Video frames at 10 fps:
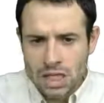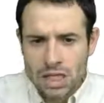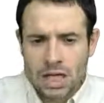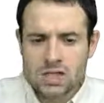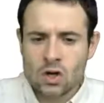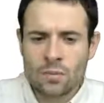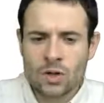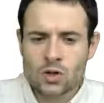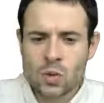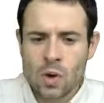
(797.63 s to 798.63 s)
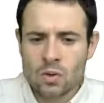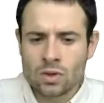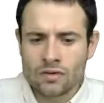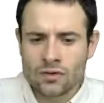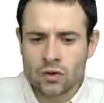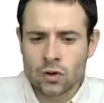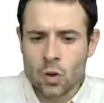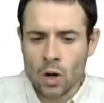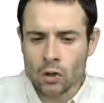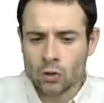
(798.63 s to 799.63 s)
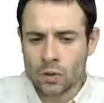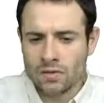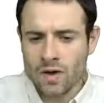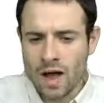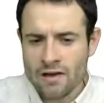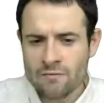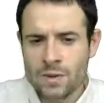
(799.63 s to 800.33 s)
it's going to be the square root of 225